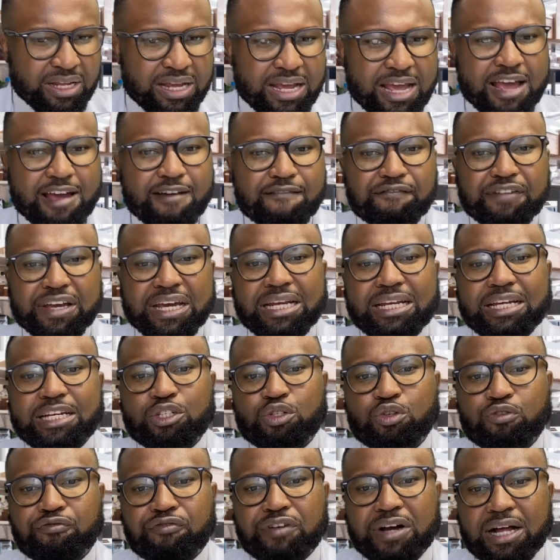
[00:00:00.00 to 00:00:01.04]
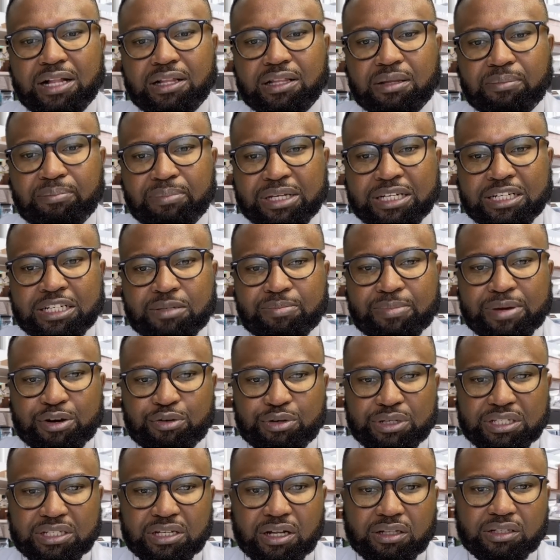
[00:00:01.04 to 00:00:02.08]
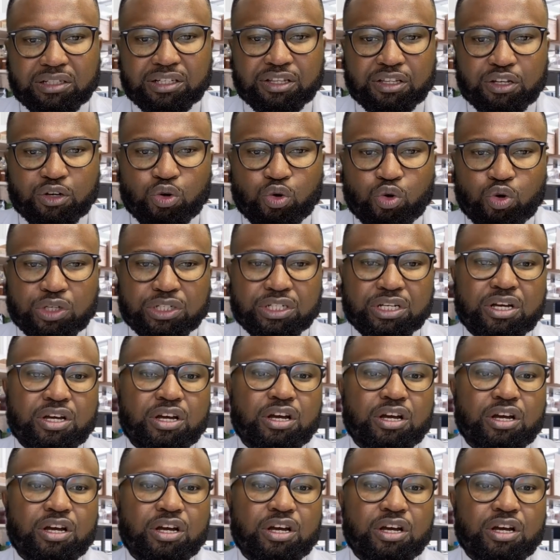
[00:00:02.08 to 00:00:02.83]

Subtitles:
Failure to file the minute may result in the court